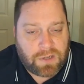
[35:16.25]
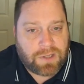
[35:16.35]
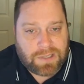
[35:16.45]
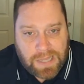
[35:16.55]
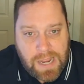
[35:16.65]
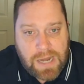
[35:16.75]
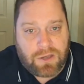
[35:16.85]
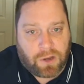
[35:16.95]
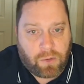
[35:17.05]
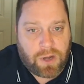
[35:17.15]
does lead
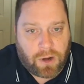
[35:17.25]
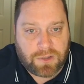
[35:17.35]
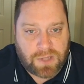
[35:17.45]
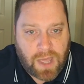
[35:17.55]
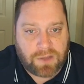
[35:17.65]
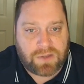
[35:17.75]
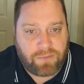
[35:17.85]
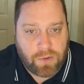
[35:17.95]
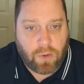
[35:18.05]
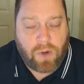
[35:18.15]
to green card status
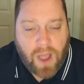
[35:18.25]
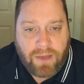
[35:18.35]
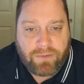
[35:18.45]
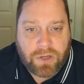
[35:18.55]
after you arrive